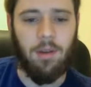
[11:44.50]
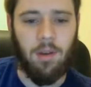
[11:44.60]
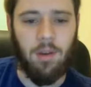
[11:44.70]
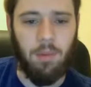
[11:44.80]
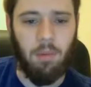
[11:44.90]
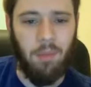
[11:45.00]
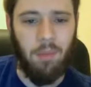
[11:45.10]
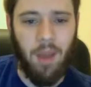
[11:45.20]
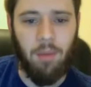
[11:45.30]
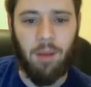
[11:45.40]
people with
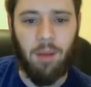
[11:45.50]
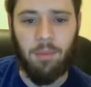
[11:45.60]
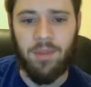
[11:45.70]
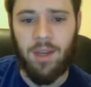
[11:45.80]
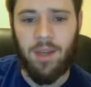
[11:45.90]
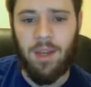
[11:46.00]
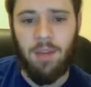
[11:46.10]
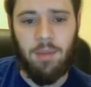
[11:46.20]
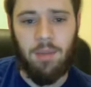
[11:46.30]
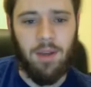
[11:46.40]
back problems
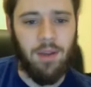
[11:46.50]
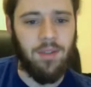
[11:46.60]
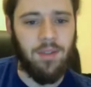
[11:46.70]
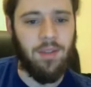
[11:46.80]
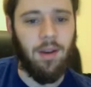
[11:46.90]
because